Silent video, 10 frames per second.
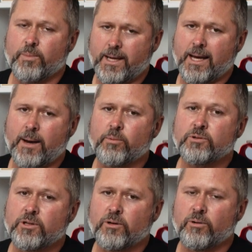being able
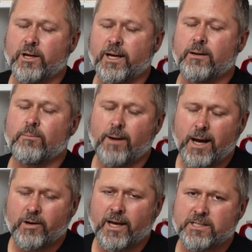to urinate.
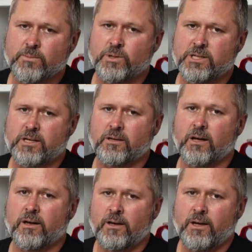Male cats in
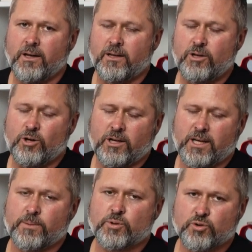particular, you can
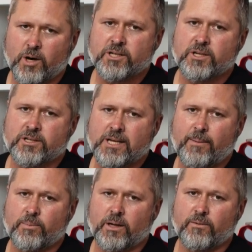get obstructions
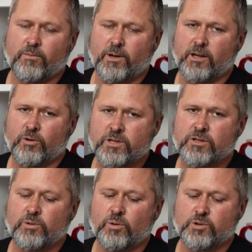happening from either
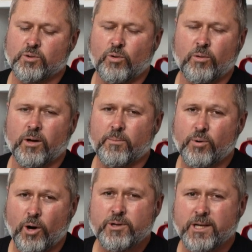crystals or like
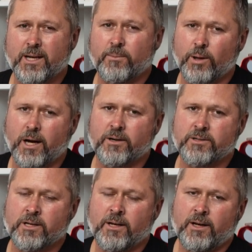protein
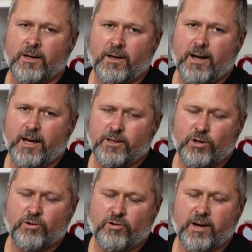plugs, and the
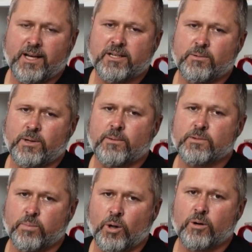urinary tract actually becomes
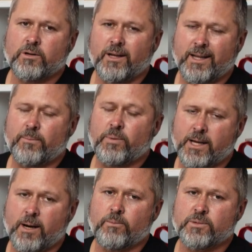blocked, and that
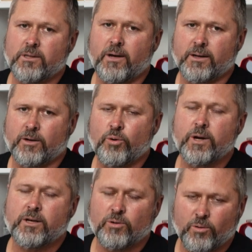becomes a
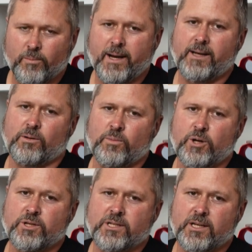critical medical
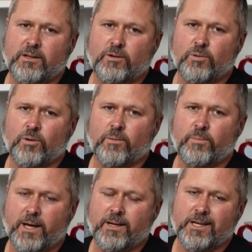emergency. Your
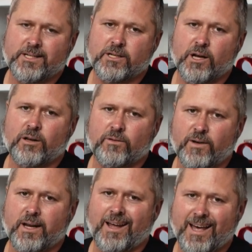pet needs to go to the
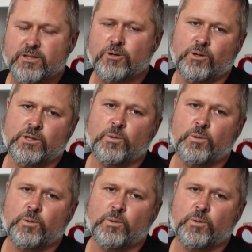vet as soon as